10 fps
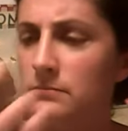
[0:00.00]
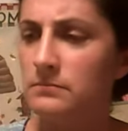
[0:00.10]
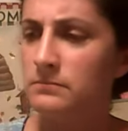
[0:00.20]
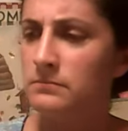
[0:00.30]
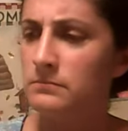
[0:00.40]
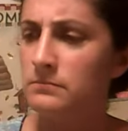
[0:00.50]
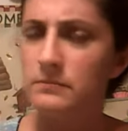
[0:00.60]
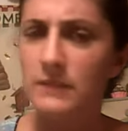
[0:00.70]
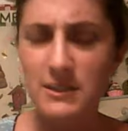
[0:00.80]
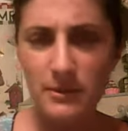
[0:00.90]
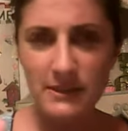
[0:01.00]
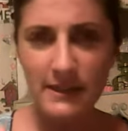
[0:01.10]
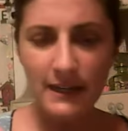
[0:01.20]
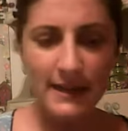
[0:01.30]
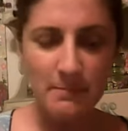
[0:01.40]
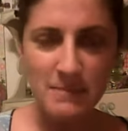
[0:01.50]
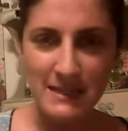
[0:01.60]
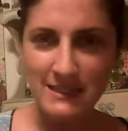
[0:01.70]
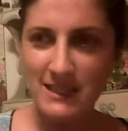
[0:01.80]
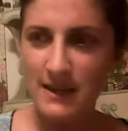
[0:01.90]
Mmm. It smells kind of like
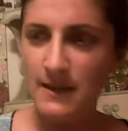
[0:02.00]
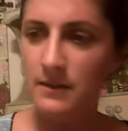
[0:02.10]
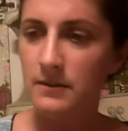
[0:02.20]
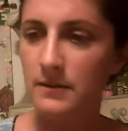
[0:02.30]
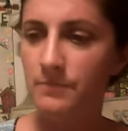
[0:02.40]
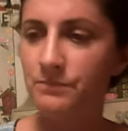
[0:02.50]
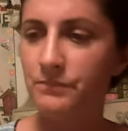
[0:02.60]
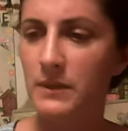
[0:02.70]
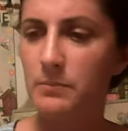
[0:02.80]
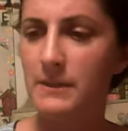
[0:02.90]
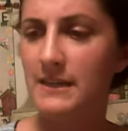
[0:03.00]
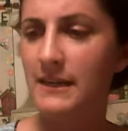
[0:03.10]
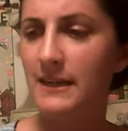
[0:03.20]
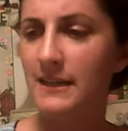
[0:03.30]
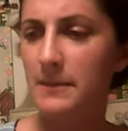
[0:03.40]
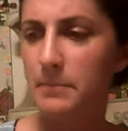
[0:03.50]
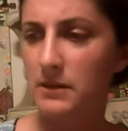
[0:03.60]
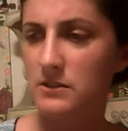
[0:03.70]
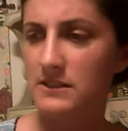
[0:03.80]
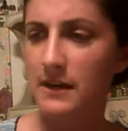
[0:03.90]
minty, but then kind of like
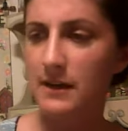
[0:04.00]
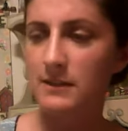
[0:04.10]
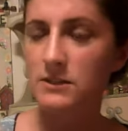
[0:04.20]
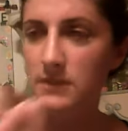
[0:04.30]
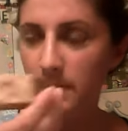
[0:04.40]
butterscotch.